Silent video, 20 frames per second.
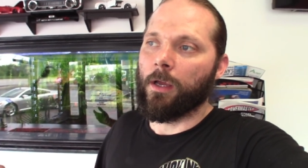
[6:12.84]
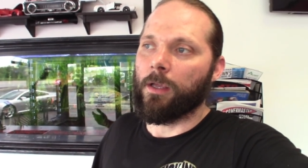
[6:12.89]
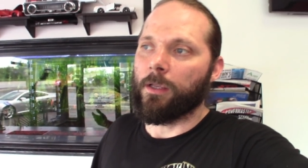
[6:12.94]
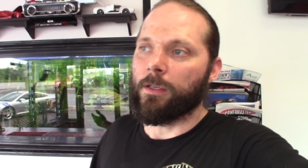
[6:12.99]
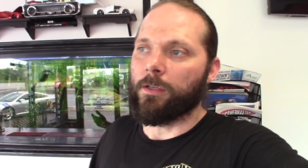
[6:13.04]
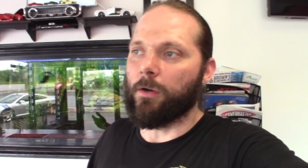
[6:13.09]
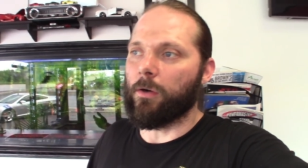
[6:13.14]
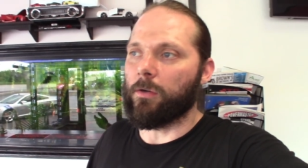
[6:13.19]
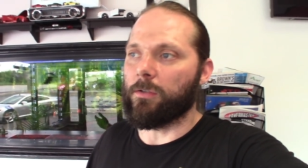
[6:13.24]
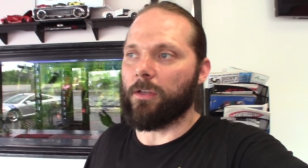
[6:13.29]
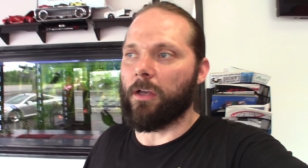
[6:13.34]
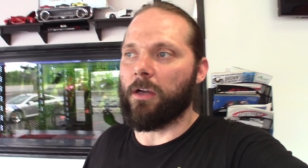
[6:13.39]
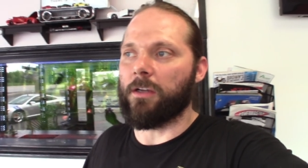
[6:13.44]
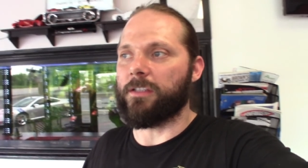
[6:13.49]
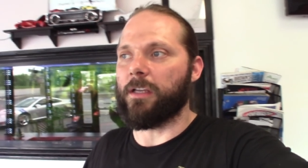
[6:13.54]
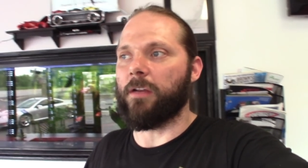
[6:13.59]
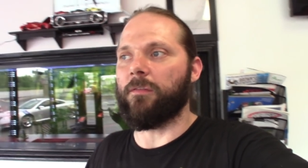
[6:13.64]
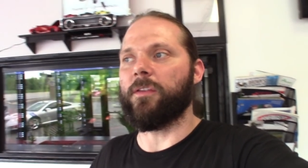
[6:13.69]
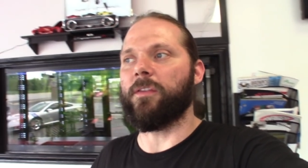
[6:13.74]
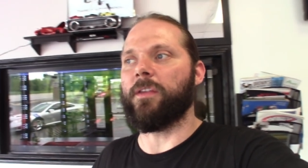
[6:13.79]
you know, as long
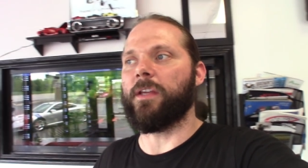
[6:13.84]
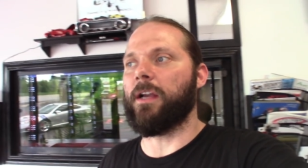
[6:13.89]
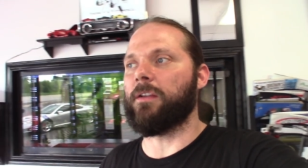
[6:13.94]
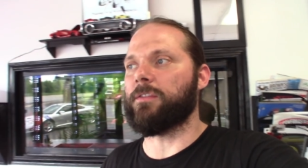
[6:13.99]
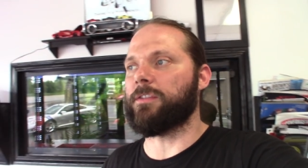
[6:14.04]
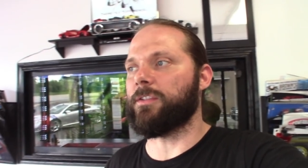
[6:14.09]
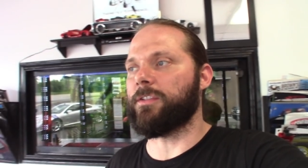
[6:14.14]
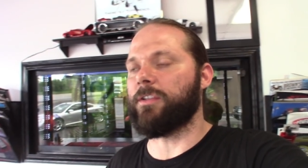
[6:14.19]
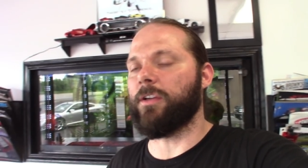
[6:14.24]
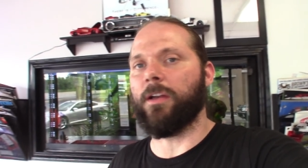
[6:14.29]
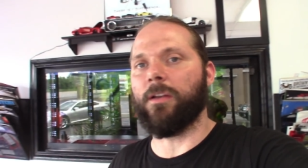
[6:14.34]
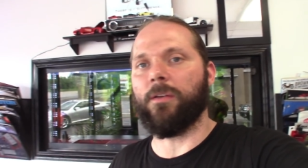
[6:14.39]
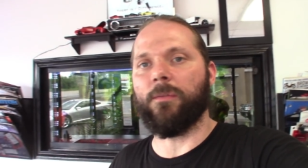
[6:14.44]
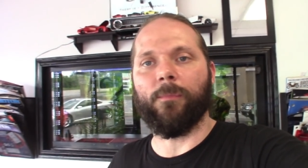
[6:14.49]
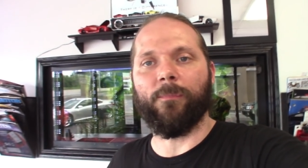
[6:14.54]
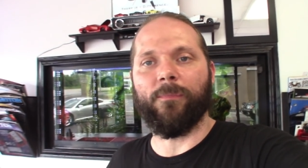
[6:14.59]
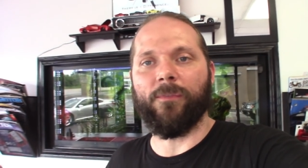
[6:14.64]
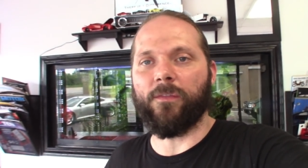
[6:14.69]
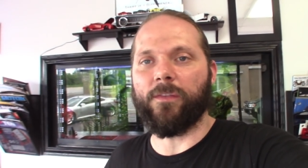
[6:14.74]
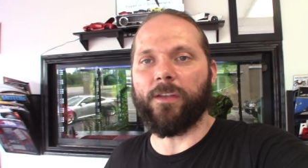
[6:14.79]
as everything else is good,
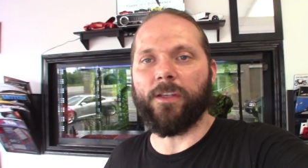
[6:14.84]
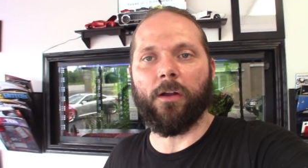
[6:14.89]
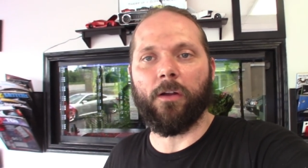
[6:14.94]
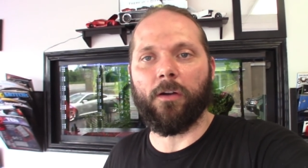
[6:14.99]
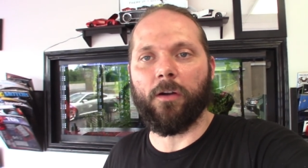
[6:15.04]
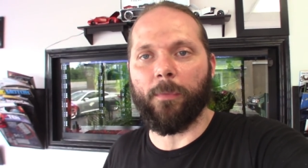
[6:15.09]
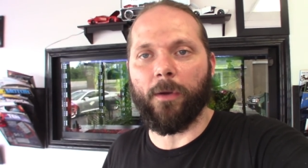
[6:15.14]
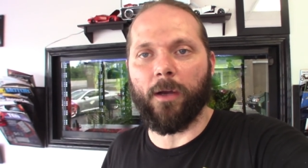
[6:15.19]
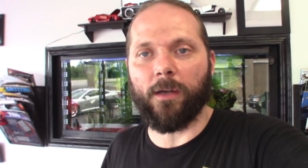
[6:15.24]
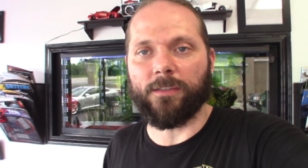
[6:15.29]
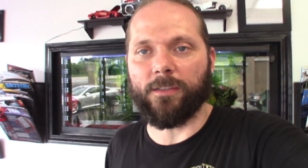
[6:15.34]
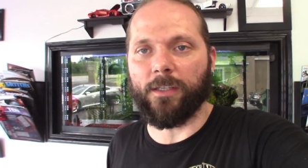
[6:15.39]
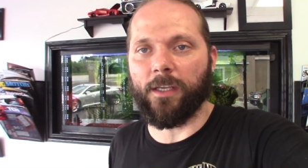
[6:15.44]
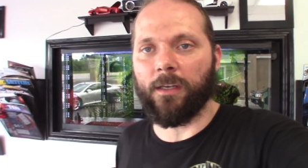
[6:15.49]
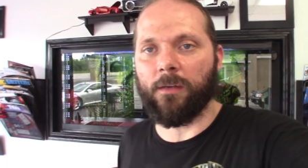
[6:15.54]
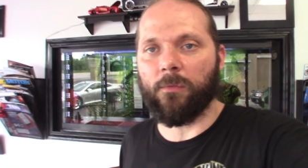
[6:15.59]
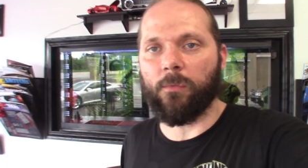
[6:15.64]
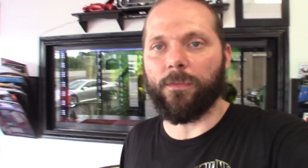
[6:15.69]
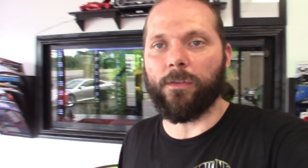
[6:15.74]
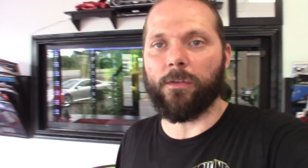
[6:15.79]
$1,500
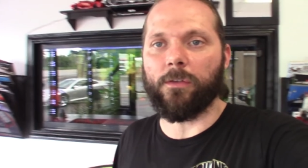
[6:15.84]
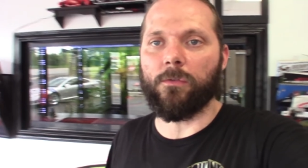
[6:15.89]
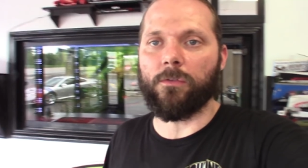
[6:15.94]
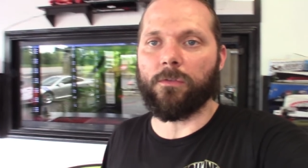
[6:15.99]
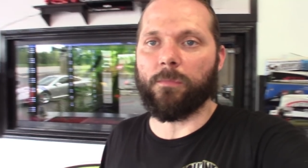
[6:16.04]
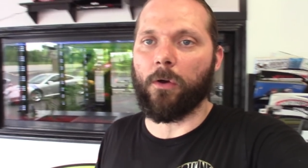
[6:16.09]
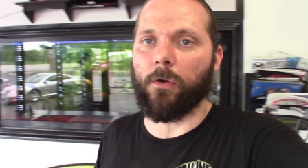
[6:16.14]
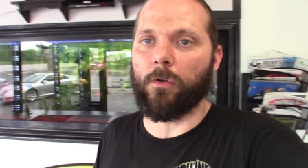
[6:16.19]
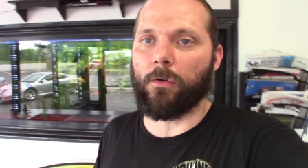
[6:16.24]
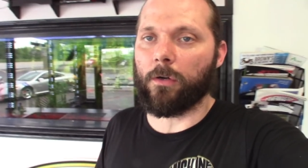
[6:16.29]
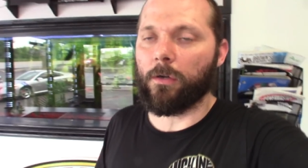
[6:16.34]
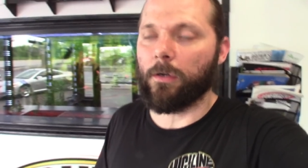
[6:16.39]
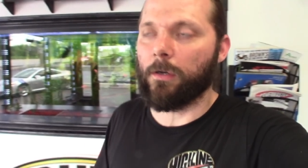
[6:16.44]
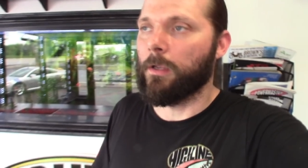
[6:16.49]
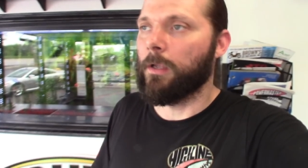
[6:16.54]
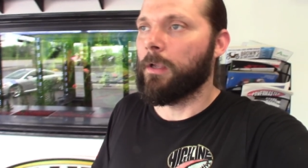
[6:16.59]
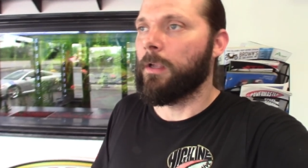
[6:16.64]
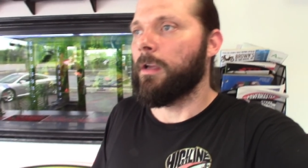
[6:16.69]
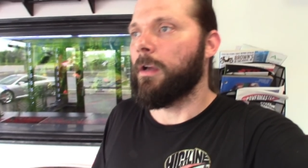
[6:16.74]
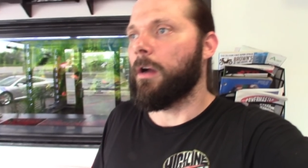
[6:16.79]
in with a used motor,
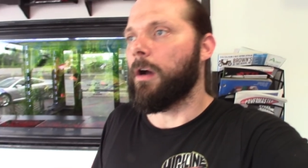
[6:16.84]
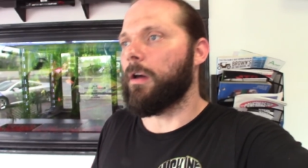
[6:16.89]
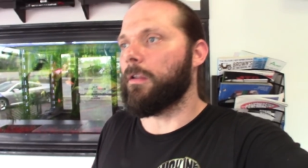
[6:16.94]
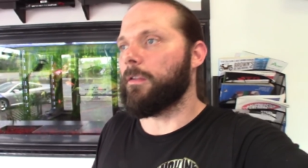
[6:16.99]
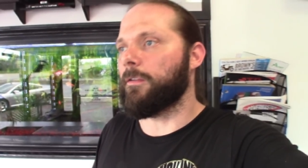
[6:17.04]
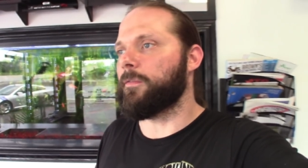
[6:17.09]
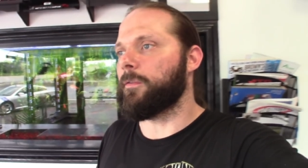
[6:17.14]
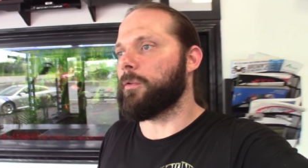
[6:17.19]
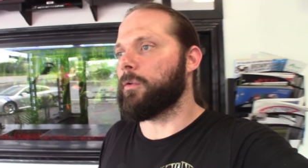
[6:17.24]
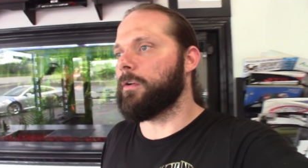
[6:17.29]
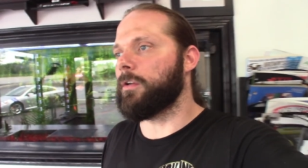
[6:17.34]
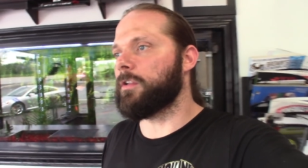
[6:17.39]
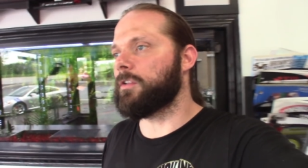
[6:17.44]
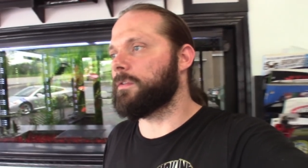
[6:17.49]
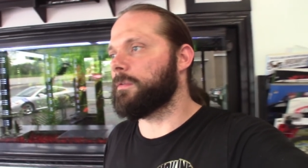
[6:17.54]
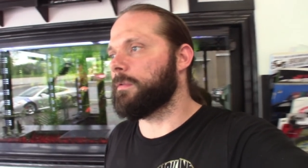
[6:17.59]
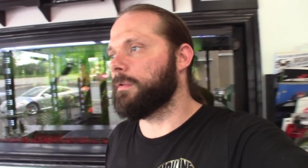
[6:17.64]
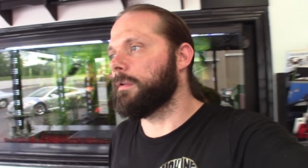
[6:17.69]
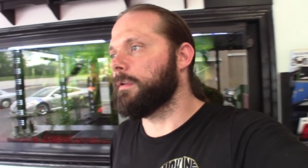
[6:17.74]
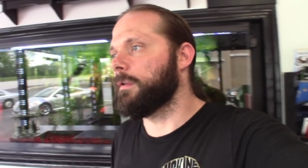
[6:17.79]
all the
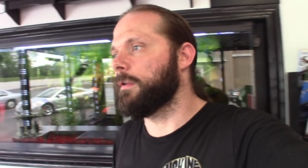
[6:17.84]
fluids.